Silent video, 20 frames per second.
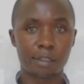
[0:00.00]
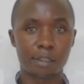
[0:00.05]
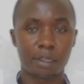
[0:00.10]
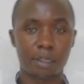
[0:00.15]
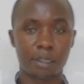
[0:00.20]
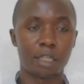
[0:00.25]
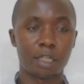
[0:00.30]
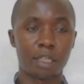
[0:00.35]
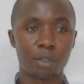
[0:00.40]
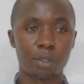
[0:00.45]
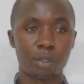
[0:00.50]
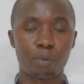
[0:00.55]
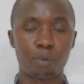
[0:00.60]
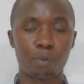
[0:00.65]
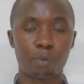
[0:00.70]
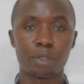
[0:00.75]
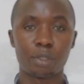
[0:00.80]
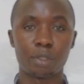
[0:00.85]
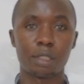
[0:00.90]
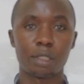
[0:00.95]
financial
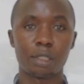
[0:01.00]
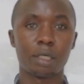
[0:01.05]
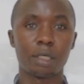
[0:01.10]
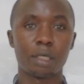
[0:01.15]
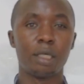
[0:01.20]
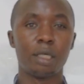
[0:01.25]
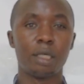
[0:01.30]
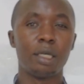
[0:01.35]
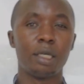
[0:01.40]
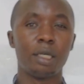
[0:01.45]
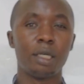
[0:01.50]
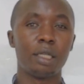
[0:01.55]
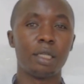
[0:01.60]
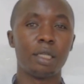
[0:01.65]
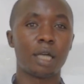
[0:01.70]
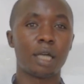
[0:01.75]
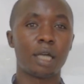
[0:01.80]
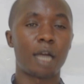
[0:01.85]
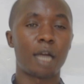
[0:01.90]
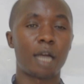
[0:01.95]
reporting in
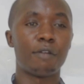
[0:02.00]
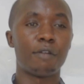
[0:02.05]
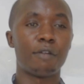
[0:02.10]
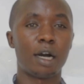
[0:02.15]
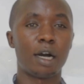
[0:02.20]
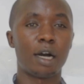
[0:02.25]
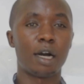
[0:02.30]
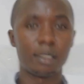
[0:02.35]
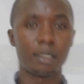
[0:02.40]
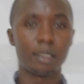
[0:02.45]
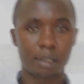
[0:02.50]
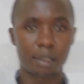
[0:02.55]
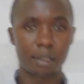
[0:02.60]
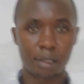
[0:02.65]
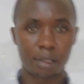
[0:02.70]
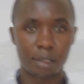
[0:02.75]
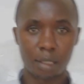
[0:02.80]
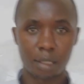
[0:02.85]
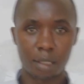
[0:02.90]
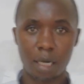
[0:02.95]
the
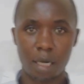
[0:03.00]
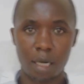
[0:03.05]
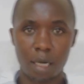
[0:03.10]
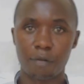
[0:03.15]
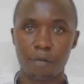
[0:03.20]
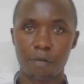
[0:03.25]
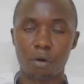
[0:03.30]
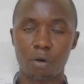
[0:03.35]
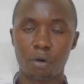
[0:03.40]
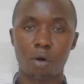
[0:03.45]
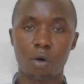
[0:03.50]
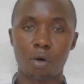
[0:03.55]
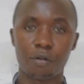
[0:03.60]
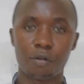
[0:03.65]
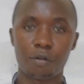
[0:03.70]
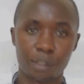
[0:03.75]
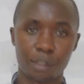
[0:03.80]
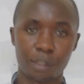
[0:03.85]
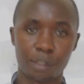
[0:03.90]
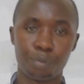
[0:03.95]
advanced level
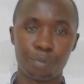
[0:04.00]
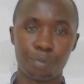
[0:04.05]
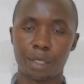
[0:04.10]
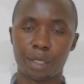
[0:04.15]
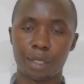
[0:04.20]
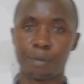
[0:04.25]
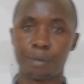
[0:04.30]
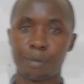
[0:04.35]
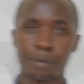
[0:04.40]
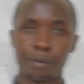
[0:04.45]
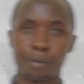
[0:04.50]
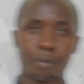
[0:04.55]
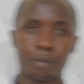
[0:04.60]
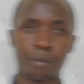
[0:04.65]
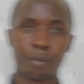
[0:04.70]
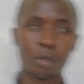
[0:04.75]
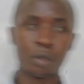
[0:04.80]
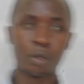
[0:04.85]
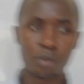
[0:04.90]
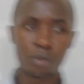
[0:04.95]
of CPA.
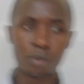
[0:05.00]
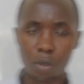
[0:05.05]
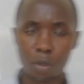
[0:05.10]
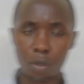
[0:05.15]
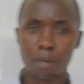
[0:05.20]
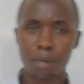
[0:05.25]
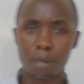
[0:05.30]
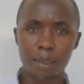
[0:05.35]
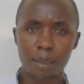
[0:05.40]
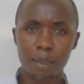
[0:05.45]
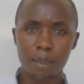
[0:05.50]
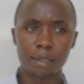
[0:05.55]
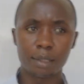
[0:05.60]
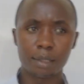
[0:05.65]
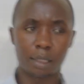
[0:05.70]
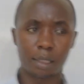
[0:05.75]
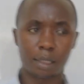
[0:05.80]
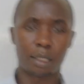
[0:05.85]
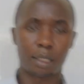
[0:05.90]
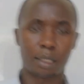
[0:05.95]
So remember
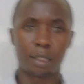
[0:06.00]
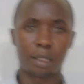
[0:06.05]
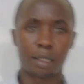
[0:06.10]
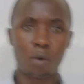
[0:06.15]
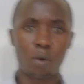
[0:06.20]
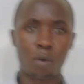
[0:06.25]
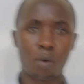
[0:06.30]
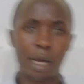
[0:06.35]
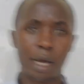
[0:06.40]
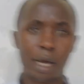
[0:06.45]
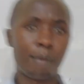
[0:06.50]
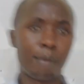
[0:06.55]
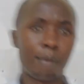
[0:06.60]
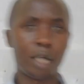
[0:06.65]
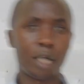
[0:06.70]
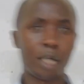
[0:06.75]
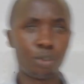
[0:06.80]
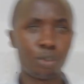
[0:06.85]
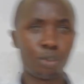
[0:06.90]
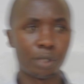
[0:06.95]
that why am
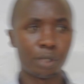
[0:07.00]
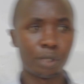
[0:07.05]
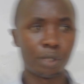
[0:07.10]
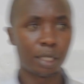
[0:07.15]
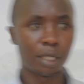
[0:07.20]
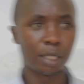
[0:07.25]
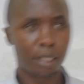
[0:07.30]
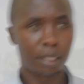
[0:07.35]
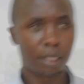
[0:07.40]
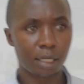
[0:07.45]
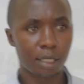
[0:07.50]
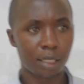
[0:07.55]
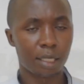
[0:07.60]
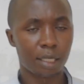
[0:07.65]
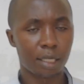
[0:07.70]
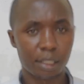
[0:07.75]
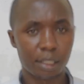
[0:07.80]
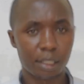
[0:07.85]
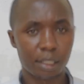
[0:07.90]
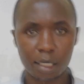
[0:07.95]
I choosing this
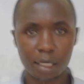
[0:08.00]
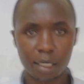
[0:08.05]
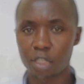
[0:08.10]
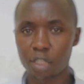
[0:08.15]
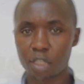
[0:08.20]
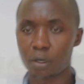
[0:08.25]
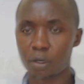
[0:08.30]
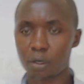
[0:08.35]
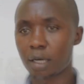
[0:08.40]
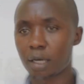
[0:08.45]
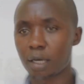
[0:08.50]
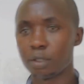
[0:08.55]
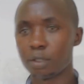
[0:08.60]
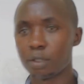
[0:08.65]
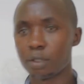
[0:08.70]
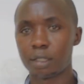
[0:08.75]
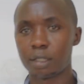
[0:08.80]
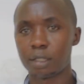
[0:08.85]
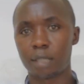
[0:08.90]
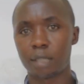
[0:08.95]
International
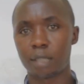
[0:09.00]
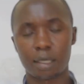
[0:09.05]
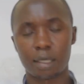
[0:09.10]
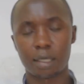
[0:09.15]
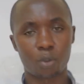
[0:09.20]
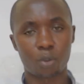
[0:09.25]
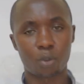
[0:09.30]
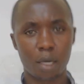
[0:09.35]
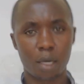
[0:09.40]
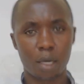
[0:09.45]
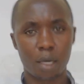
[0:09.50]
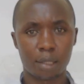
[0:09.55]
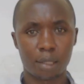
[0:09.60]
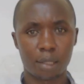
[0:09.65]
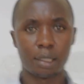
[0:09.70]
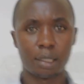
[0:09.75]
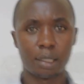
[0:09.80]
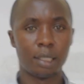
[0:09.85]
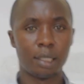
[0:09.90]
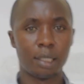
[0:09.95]
Accounting Standards 1?
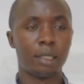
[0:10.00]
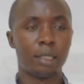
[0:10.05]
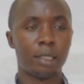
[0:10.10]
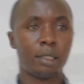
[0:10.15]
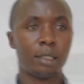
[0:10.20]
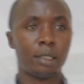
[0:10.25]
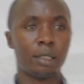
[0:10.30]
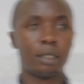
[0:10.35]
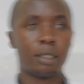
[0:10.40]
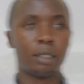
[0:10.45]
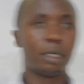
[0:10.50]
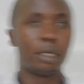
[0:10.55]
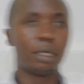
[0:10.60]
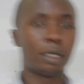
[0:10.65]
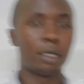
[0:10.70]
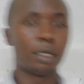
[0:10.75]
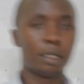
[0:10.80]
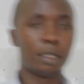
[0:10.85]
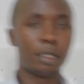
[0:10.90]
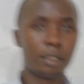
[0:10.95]

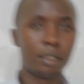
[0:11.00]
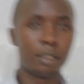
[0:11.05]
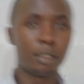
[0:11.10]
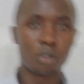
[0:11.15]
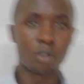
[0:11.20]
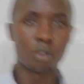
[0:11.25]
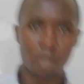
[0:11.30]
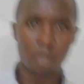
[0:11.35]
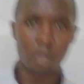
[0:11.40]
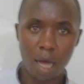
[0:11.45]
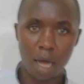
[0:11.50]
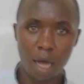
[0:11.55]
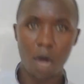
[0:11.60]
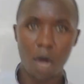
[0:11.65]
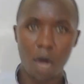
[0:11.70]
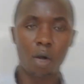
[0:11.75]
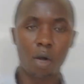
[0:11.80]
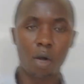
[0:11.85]
This is on how